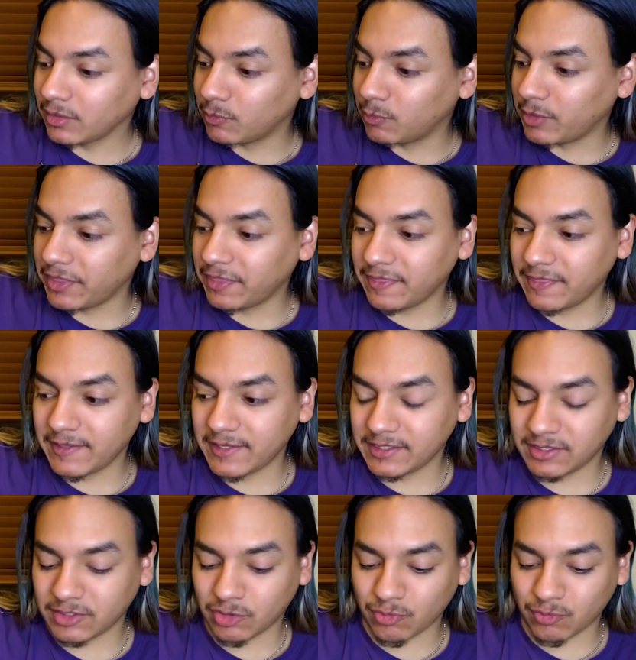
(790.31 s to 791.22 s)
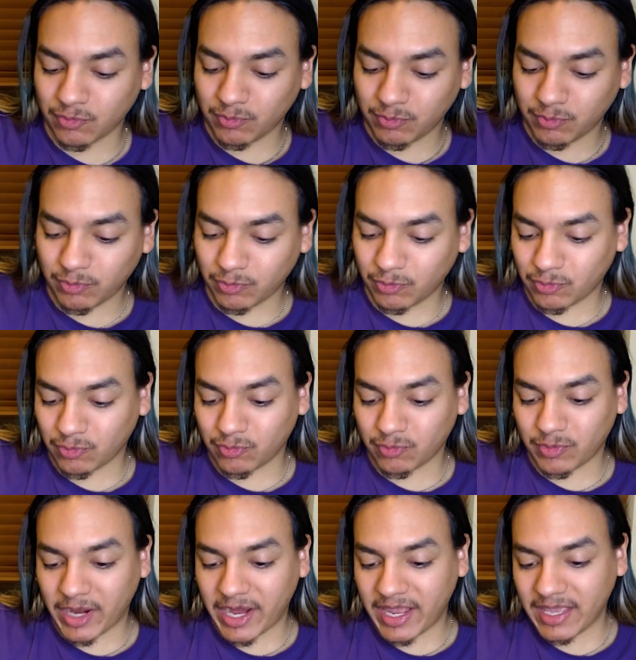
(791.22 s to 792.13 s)
with this
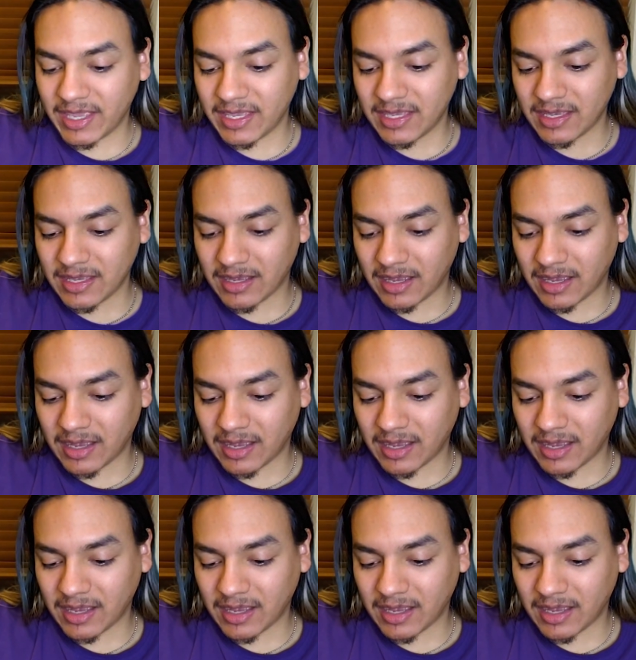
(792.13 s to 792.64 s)
gray.